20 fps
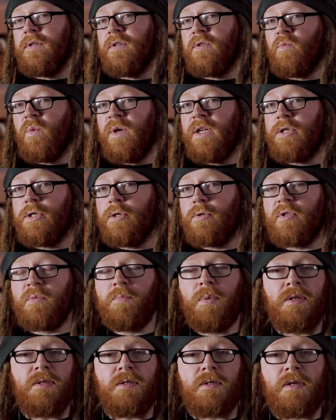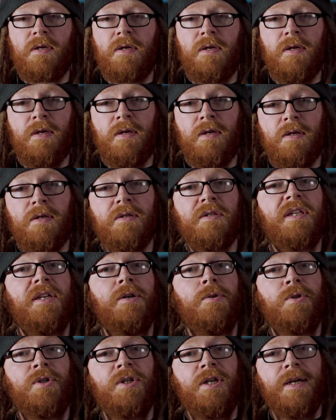this Weejo sponsor,
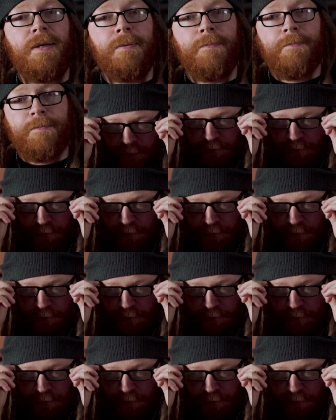Skillshare.